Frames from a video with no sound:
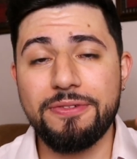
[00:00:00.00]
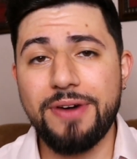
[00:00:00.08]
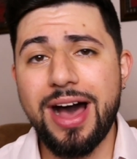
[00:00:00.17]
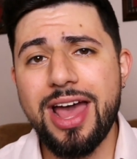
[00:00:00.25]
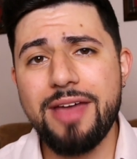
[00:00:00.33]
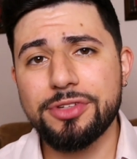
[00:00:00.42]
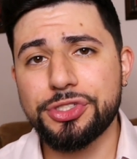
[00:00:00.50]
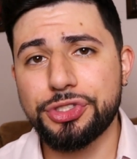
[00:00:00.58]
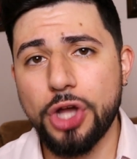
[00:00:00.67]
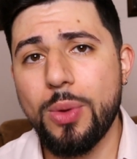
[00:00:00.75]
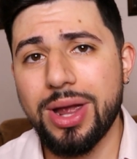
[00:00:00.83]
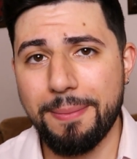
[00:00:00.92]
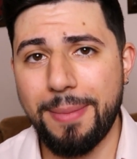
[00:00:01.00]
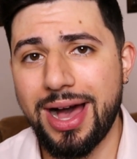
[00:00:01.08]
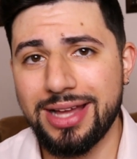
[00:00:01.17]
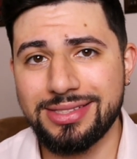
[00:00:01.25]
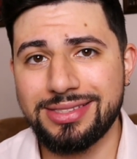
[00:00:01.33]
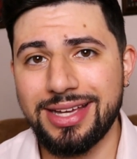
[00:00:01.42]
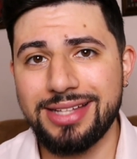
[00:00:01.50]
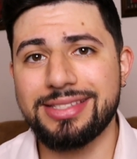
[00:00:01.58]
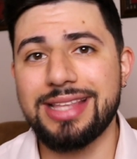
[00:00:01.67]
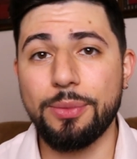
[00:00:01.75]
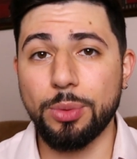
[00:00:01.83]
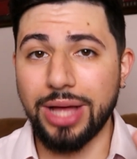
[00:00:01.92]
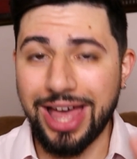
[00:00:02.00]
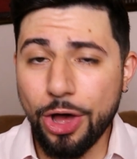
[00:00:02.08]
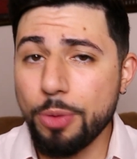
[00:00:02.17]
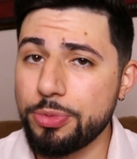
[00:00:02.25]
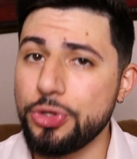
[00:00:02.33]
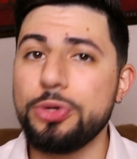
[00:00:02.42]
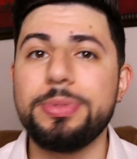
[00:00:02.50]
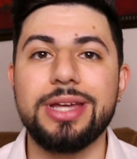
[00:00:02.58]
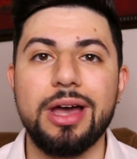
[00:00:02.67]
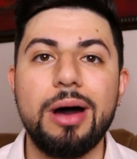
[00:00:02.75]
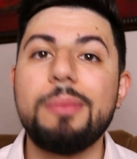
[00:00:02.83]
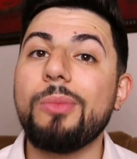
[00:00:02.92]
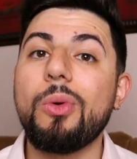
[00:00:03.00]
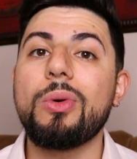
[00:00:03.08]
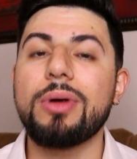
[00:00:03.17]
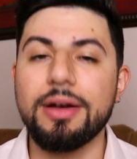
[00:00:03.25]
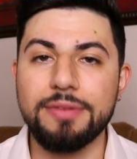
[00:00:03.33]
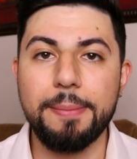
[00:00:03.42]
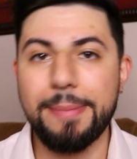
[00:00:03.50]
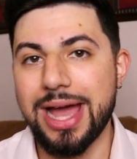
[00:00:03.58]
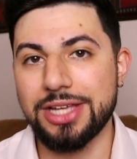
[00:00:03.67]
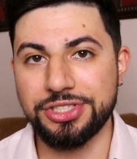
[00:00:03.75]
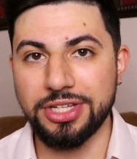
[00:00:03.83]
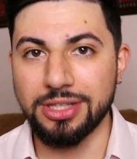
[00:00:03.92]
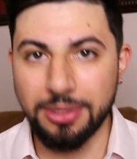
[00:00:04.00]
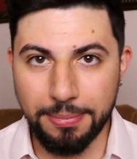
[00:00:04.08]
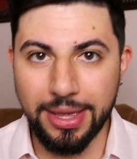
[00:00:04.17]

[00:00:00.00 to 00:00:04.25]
5 stoic mindsets that will help you become more of a masculine